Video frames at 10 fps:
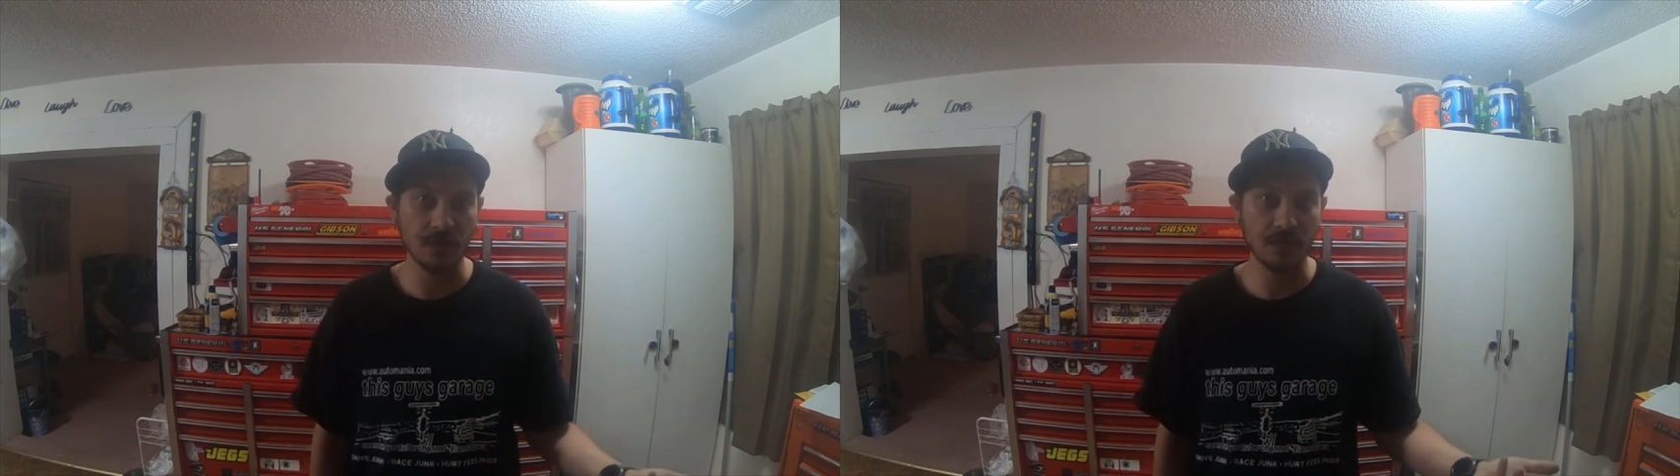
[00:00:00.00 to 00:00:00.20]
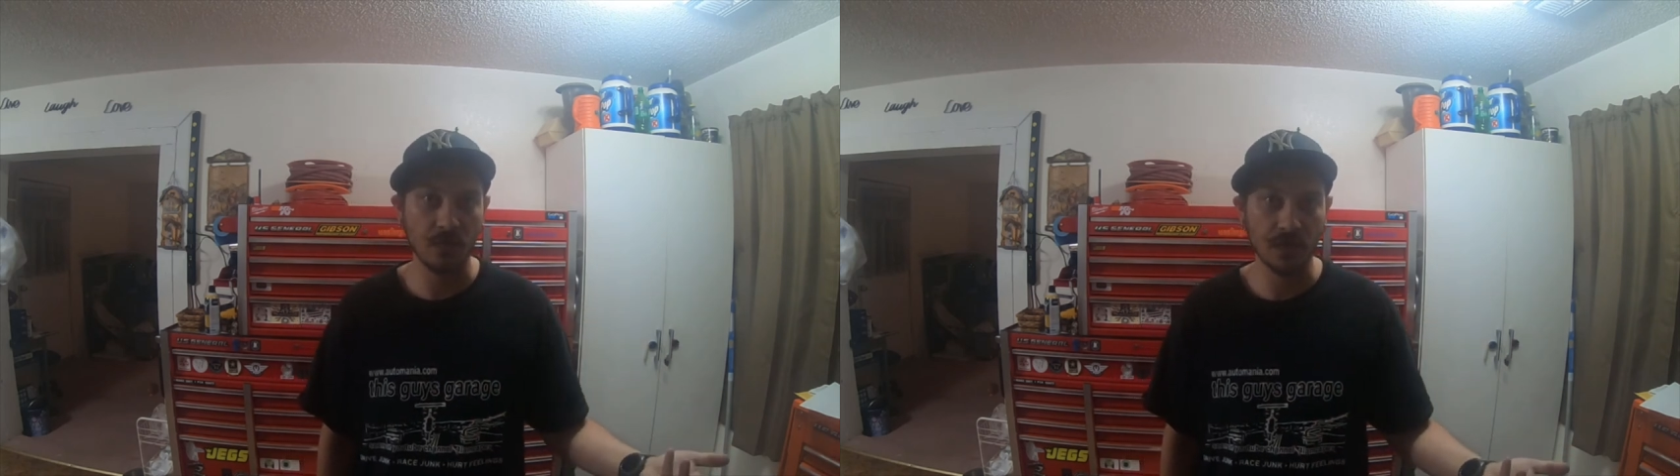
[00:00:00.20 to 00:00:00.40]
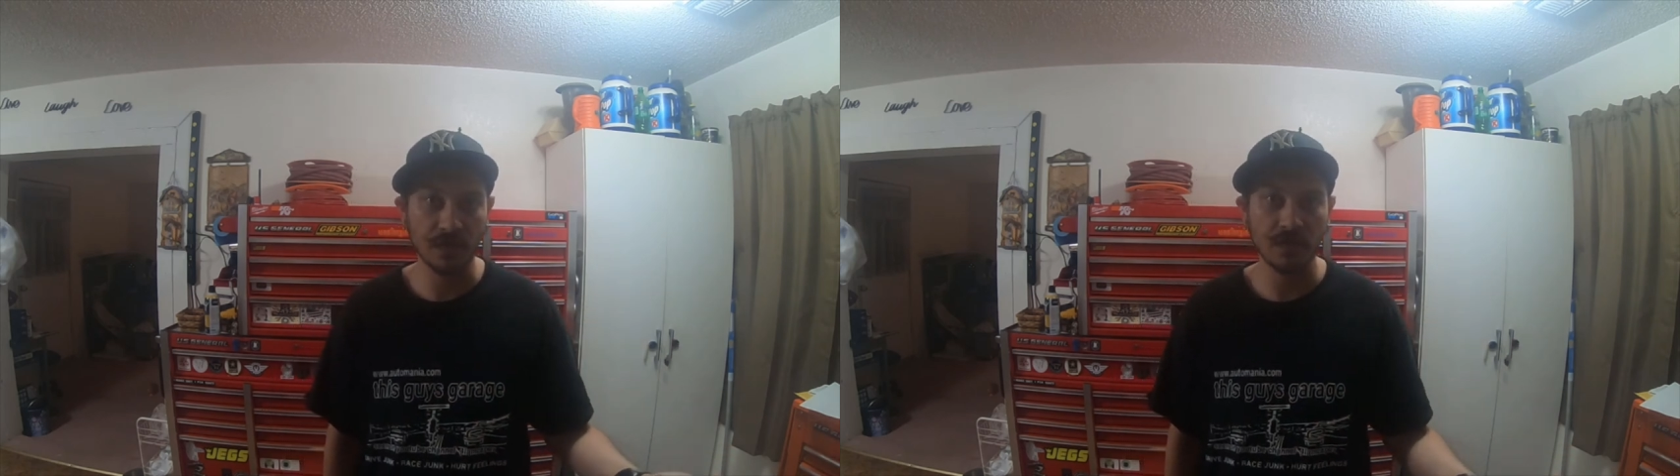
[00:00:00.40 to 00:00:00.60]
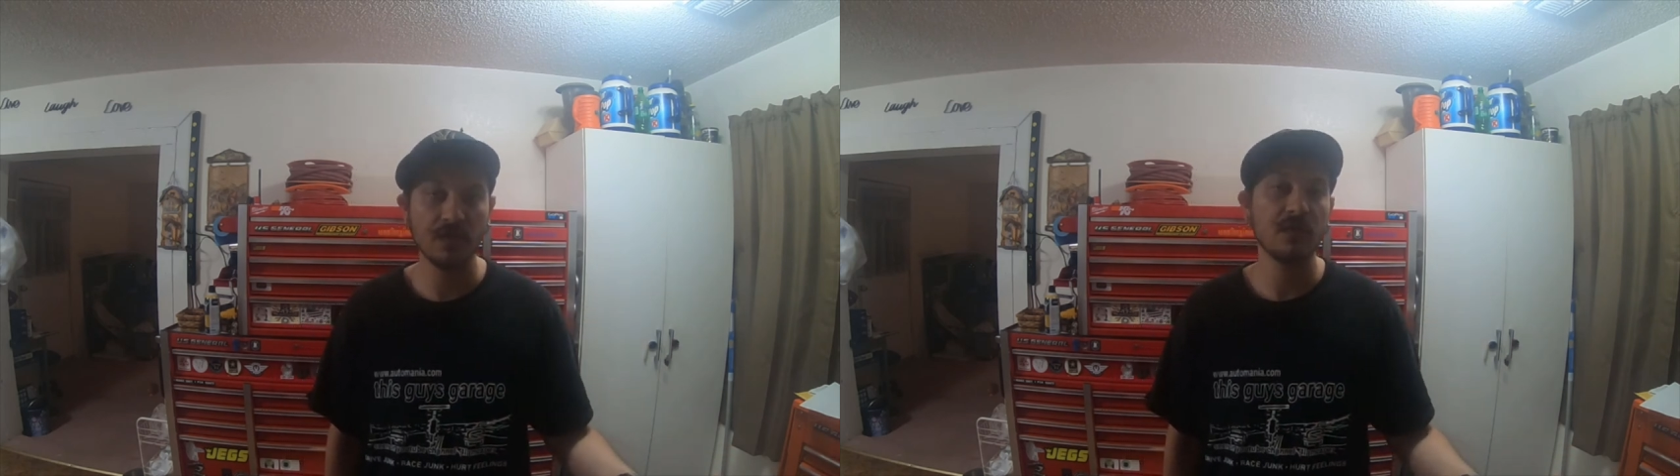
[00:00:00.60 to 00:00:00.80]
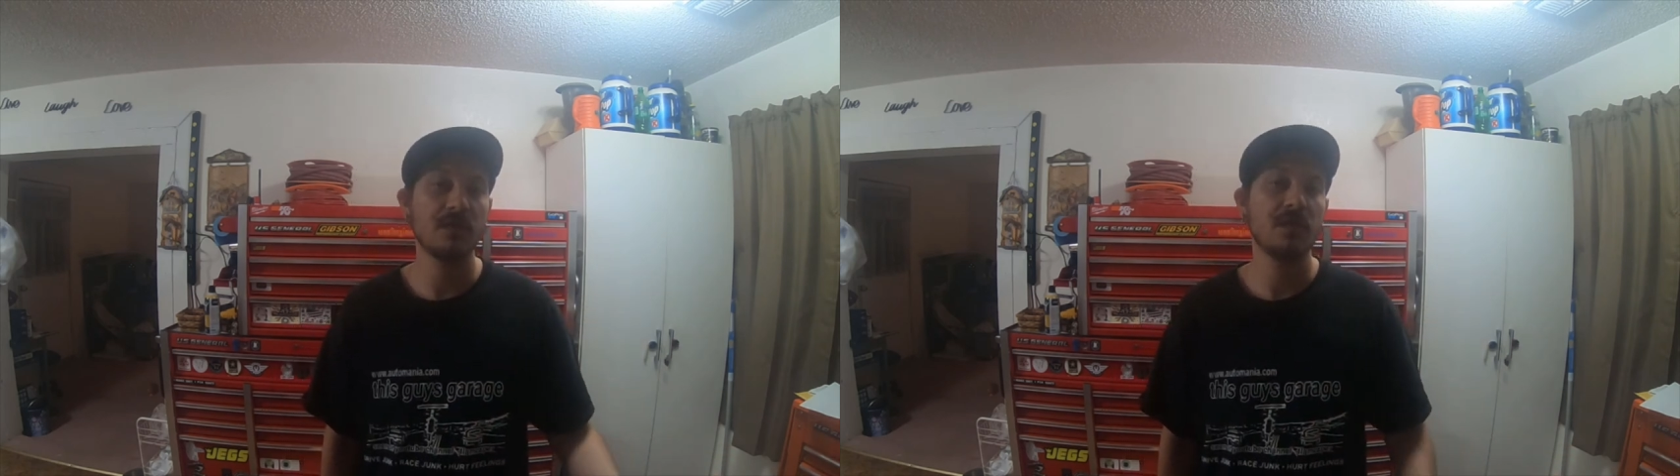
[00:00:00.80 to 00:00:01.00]
forth.
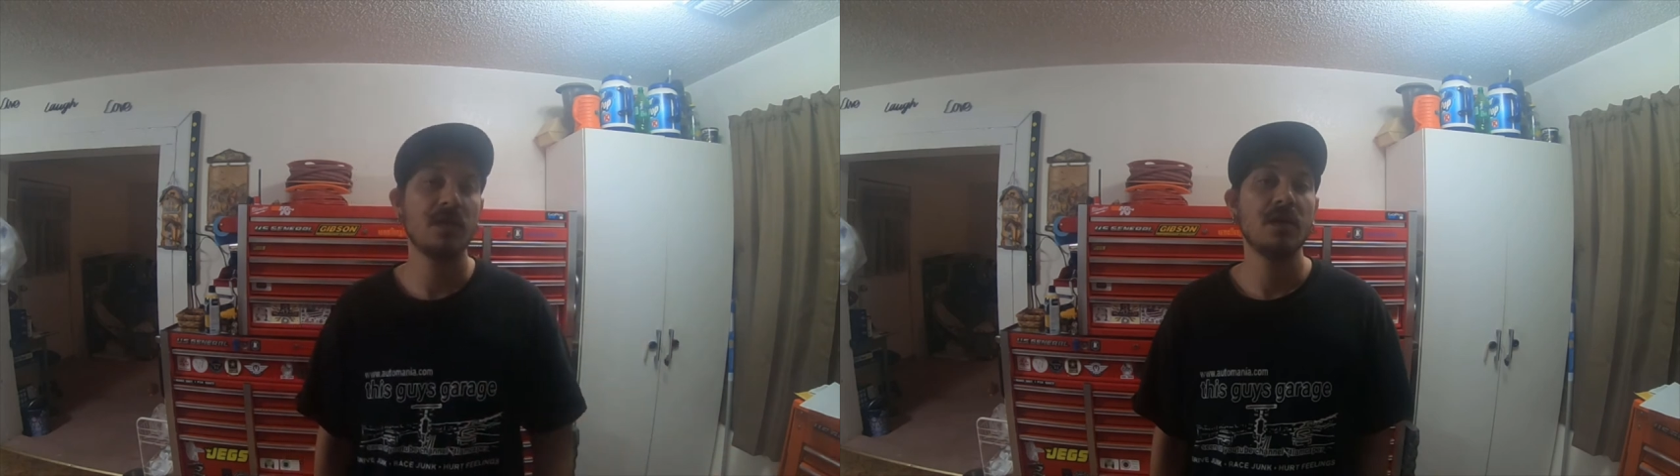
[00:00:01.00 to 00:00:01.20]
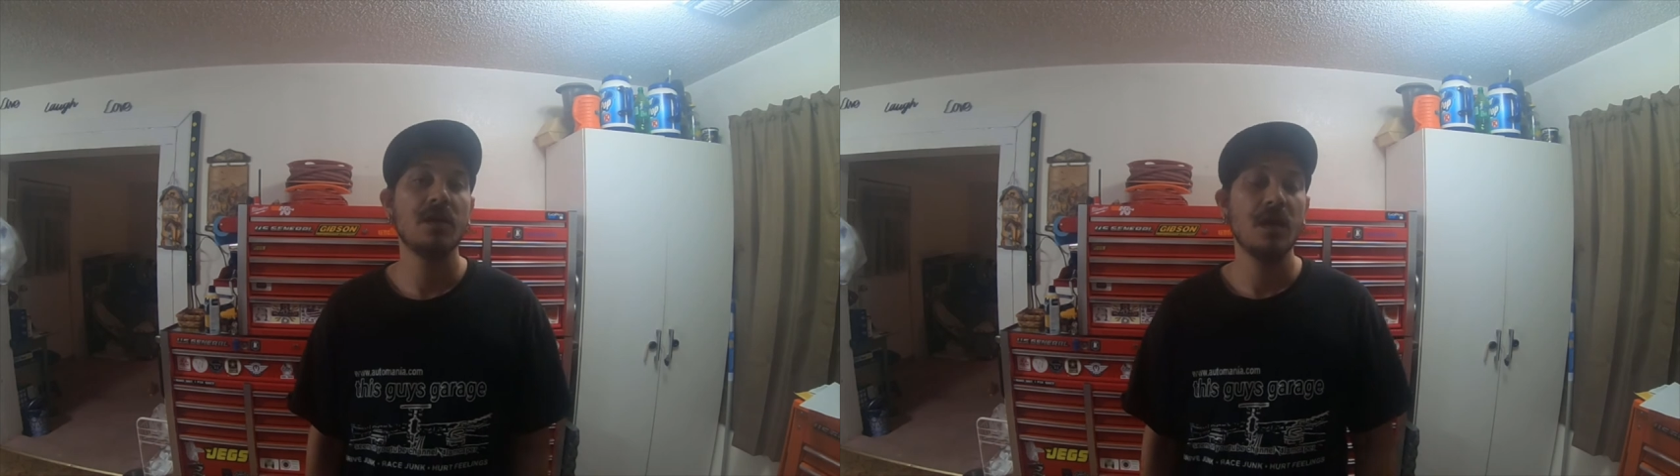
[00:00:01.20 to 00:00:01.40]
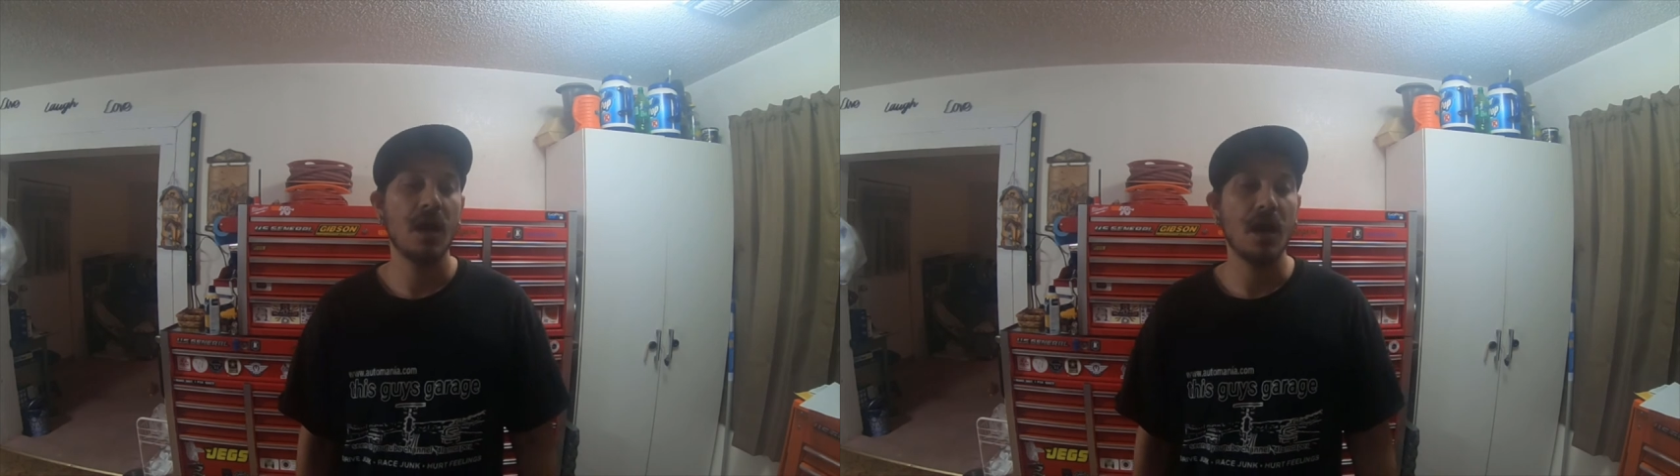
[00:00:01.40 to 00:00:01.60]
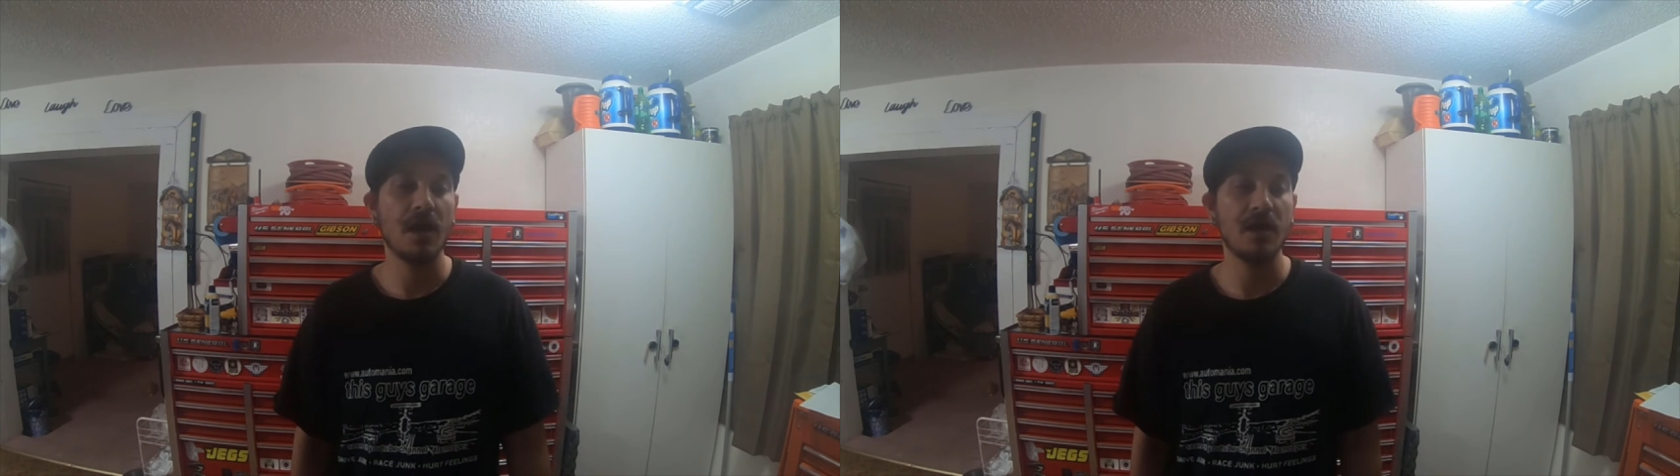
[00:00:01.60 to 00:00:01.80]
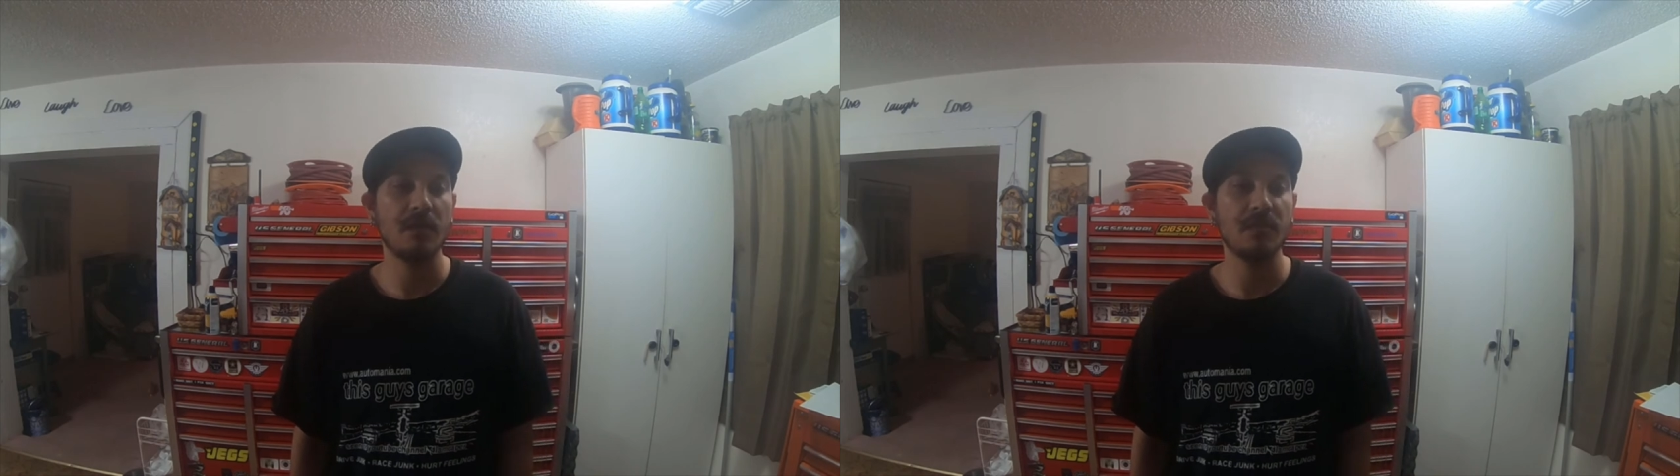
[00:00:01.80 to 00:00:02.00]

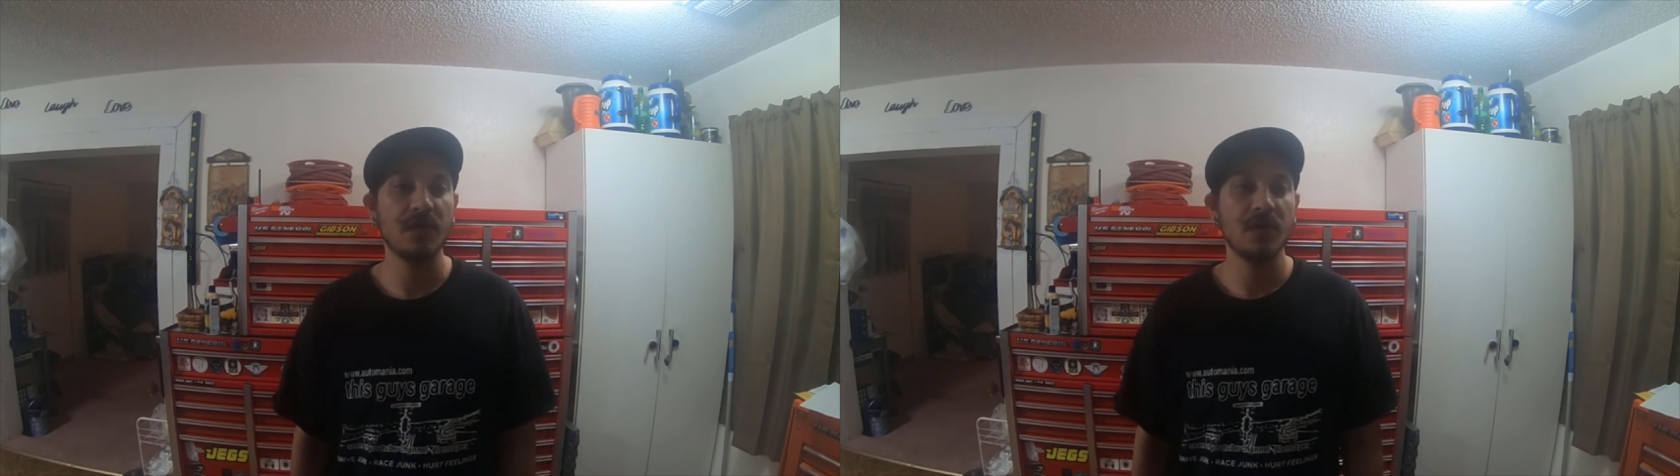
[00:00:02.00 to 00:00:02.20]
Um,